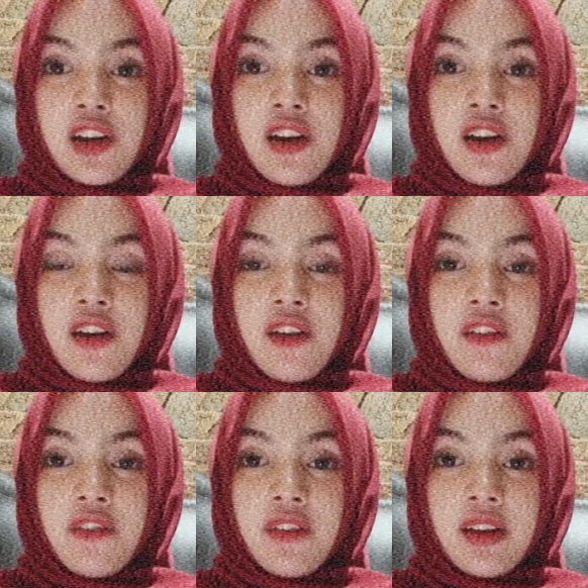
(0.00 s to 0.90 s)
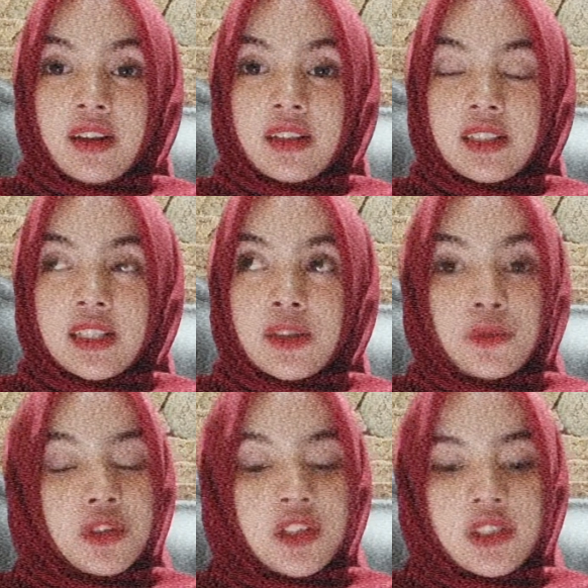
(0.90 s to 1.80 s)
of the
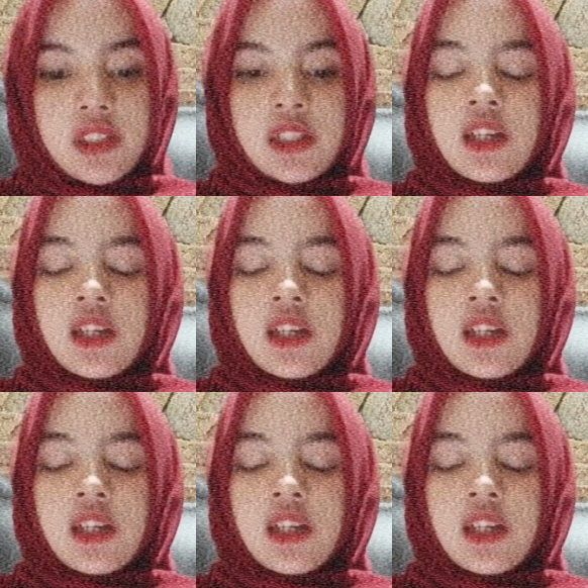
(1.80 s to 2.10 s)
word,